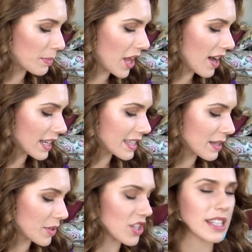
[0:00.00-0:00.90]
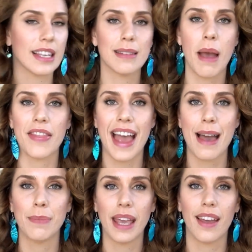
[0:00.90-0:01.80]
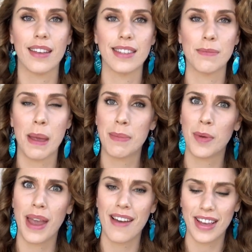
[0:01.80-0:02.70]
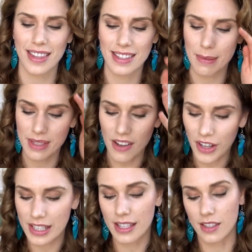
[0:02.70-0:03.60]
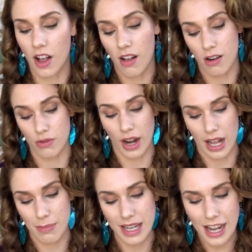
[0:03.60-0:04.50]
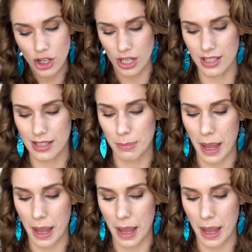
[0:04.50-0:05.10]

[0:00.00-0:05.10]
blog and see what she says about that because maybe we have like the same stuff because this is all her recommendations.